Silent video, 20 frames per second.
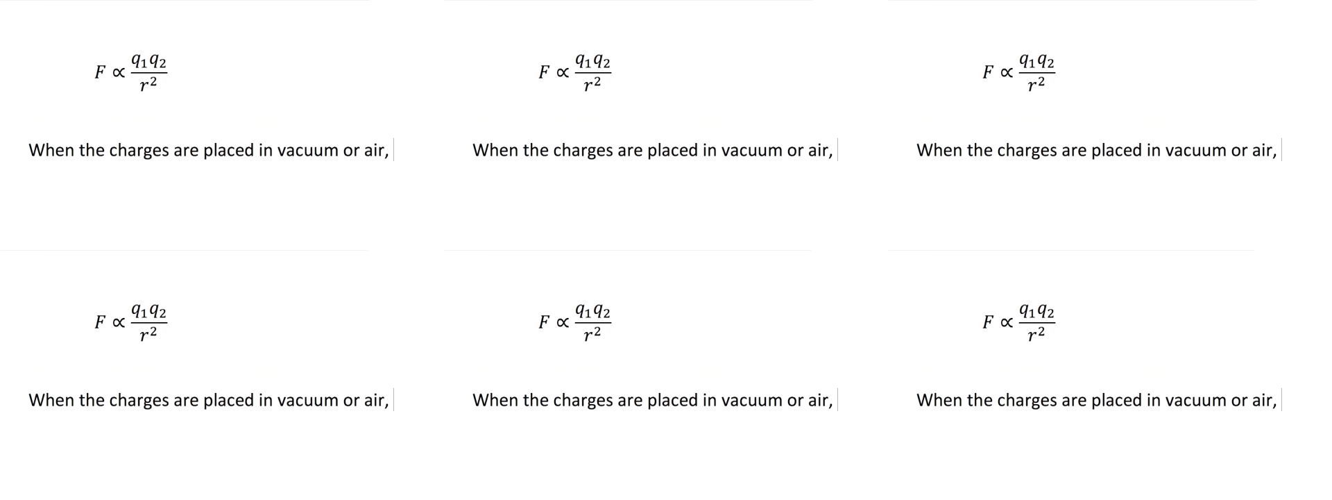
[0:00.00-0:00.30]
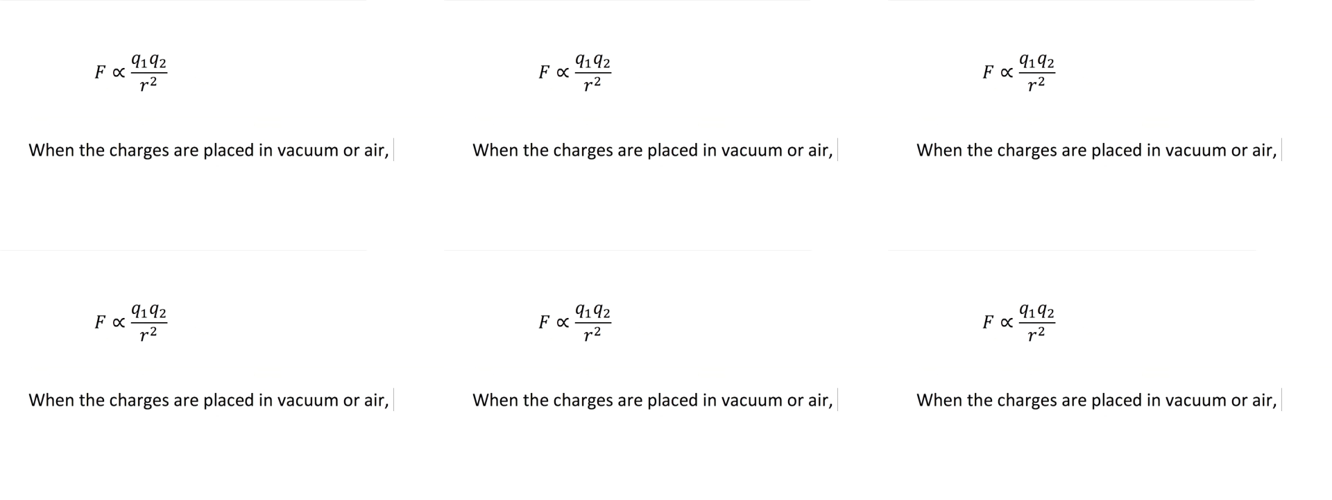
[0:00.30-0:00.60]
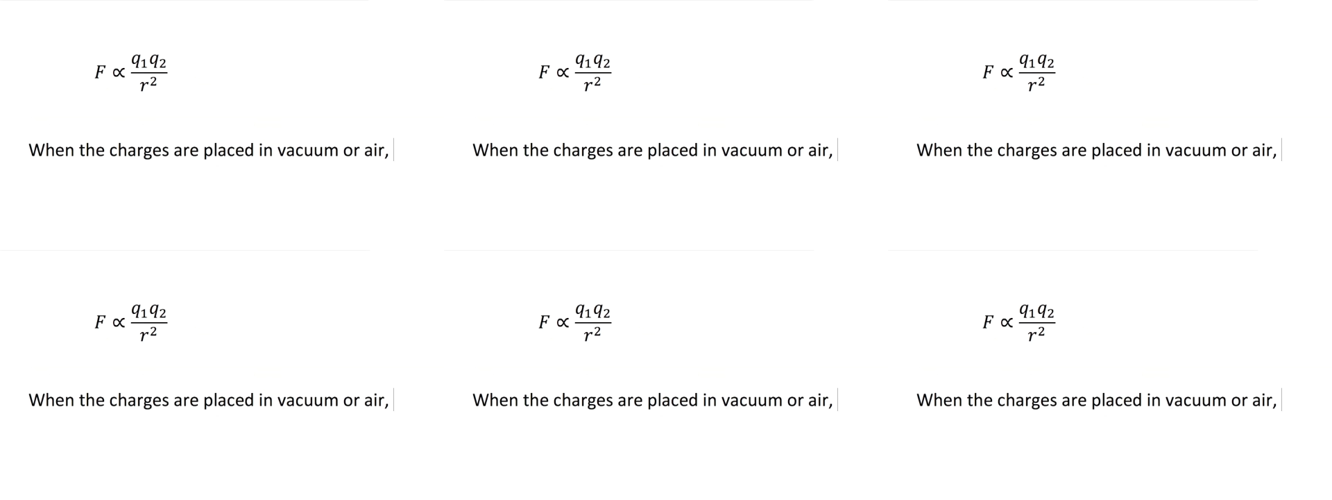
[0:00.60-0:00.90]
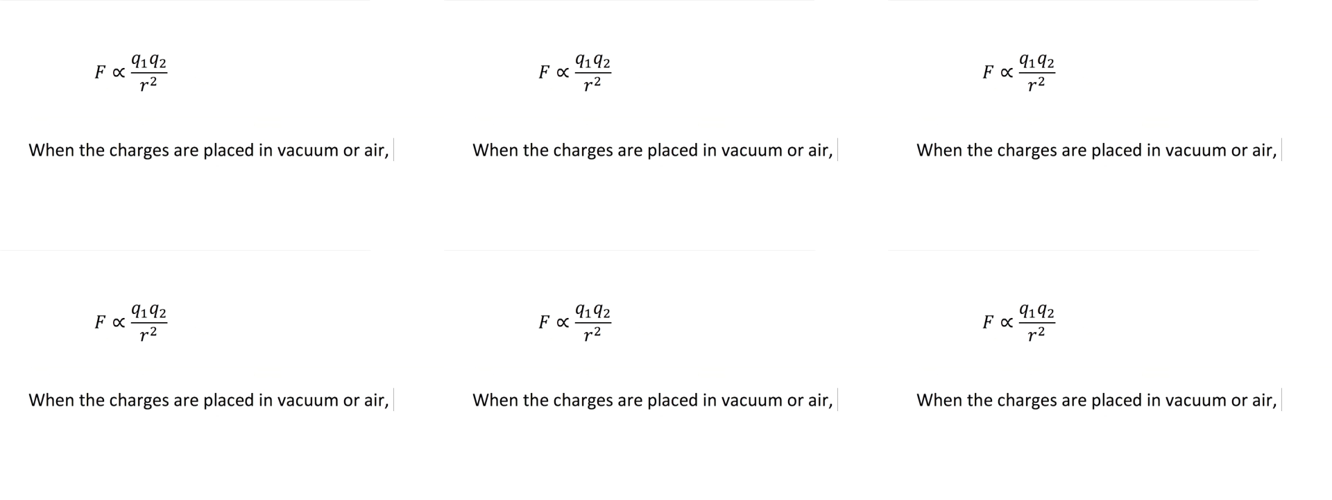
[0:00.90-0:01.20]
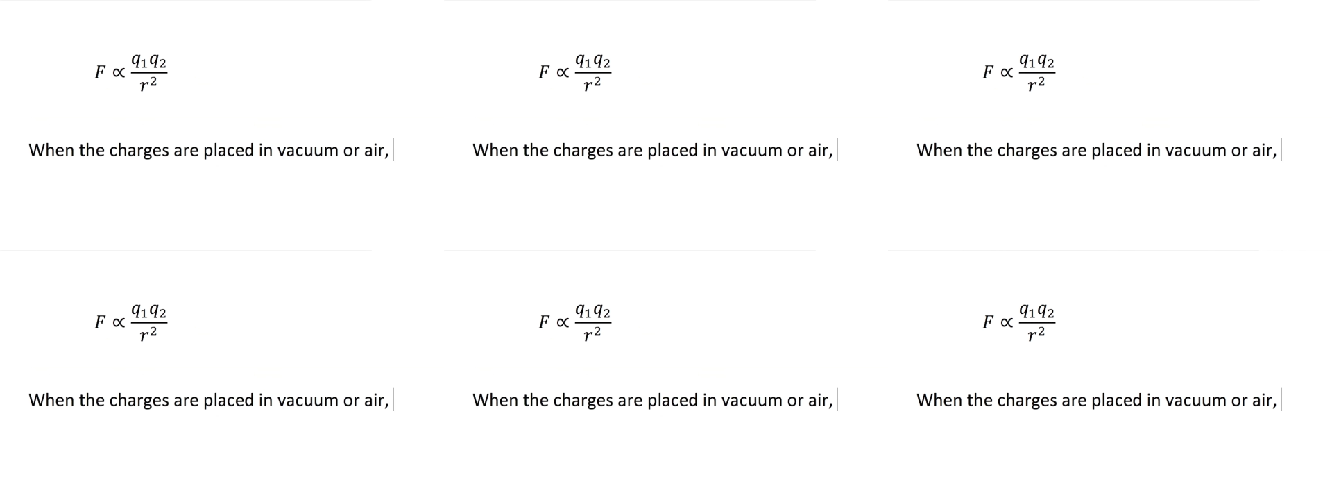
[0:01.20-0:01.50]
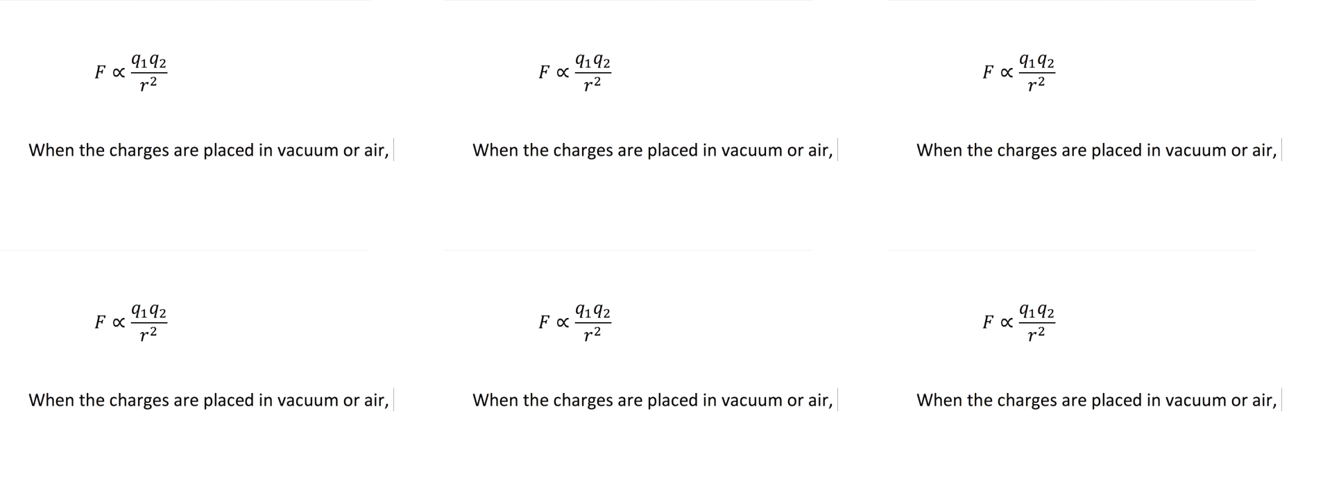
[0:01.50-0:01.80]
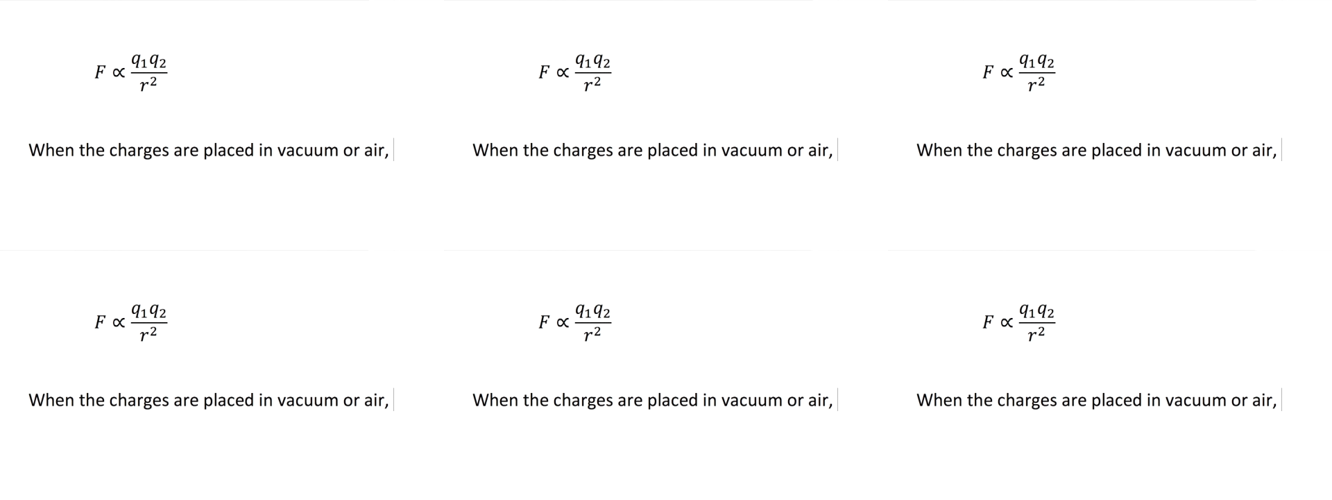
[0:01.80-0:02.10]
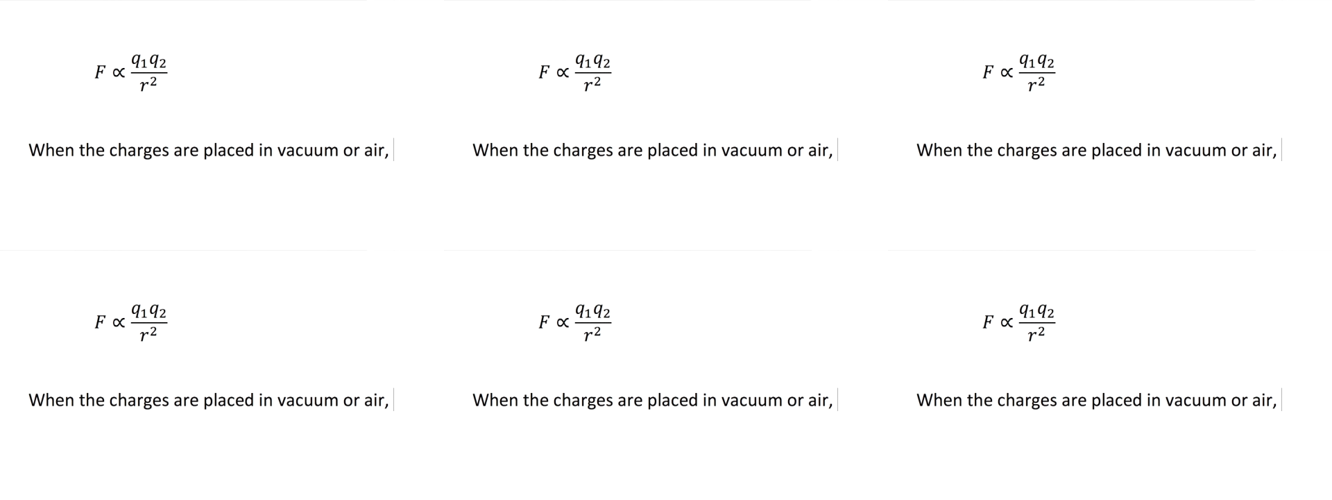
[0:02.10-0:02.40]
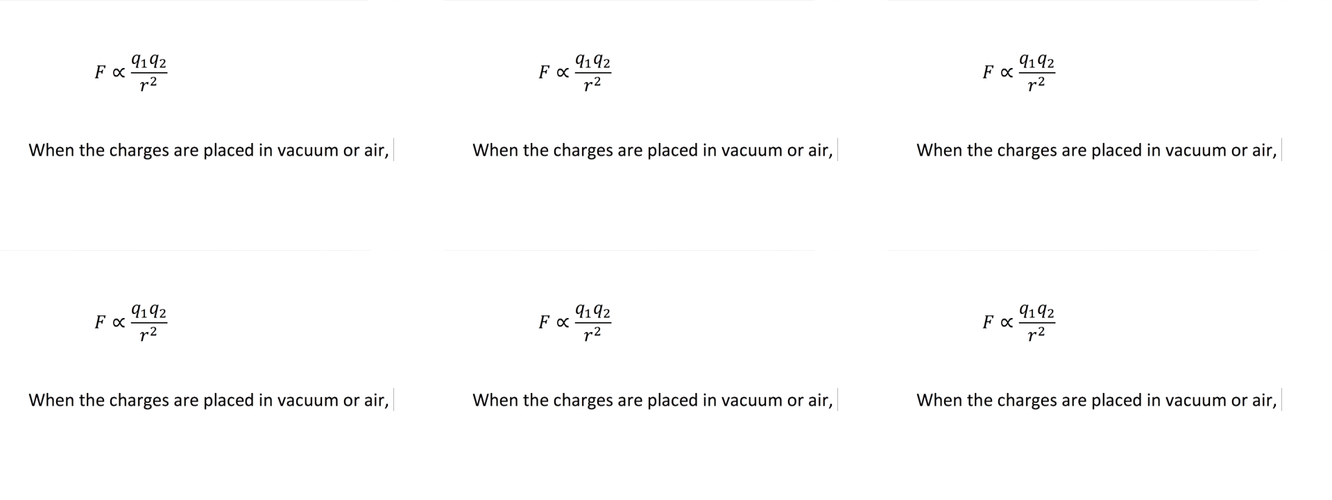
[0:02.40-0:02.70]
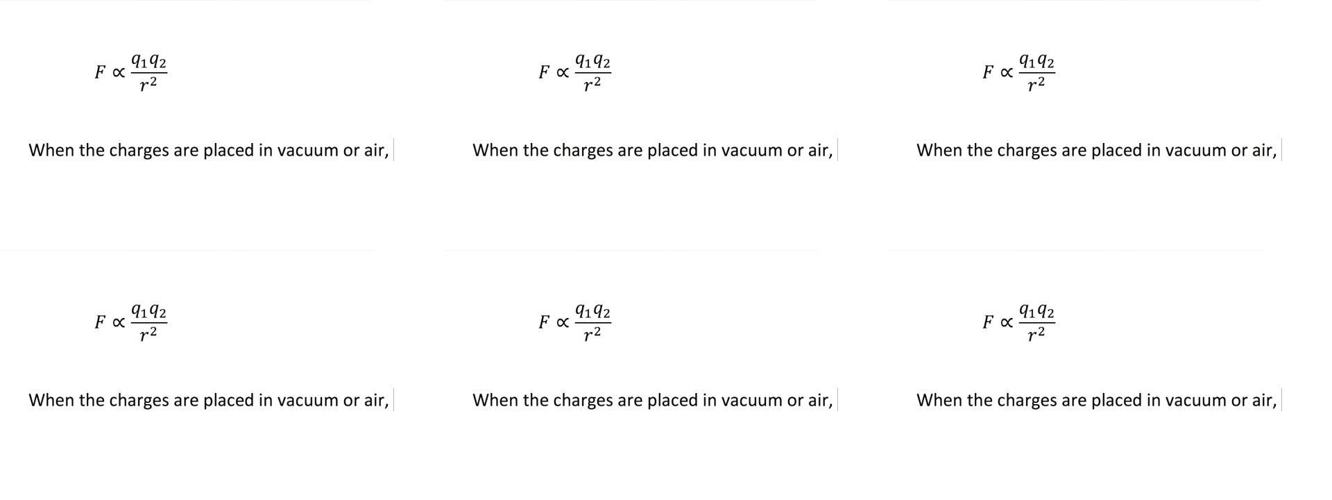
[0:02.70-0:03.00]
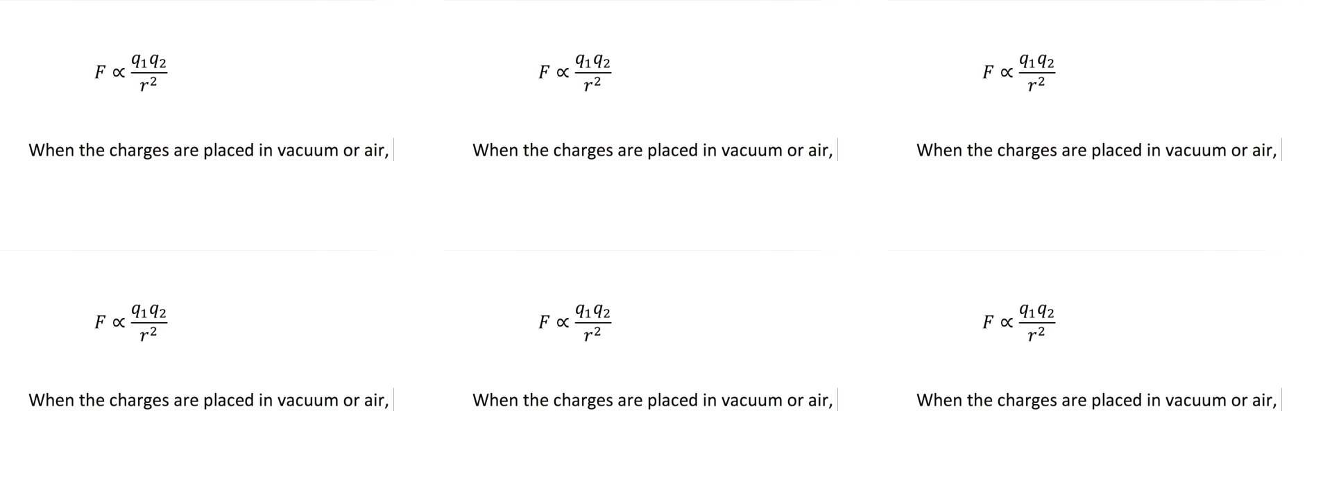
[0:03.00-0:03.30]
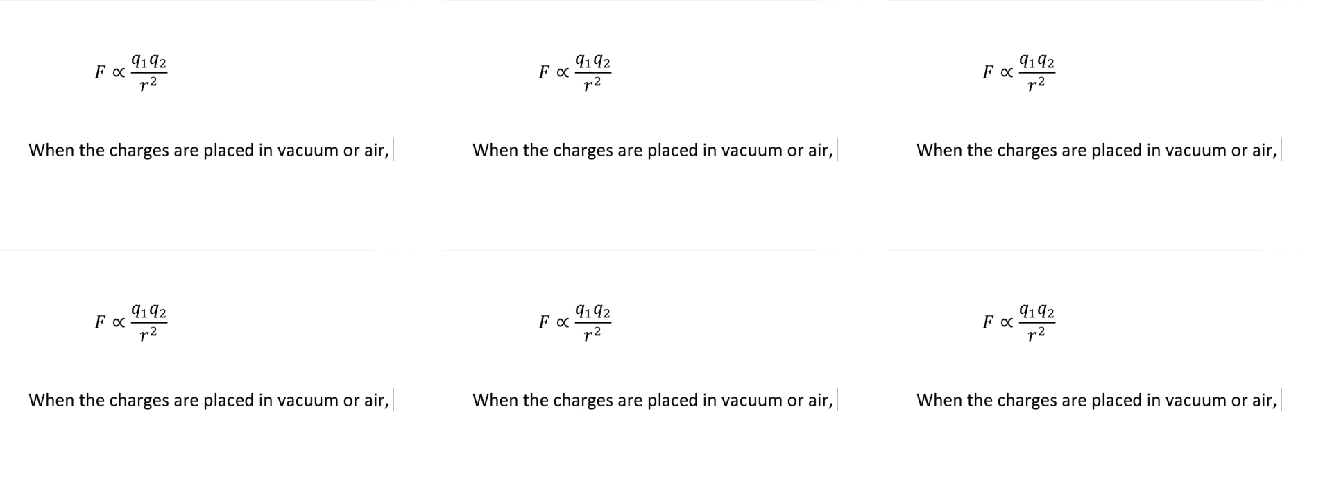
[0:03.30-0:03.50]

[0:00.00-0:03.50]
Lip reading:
(no speaker visible)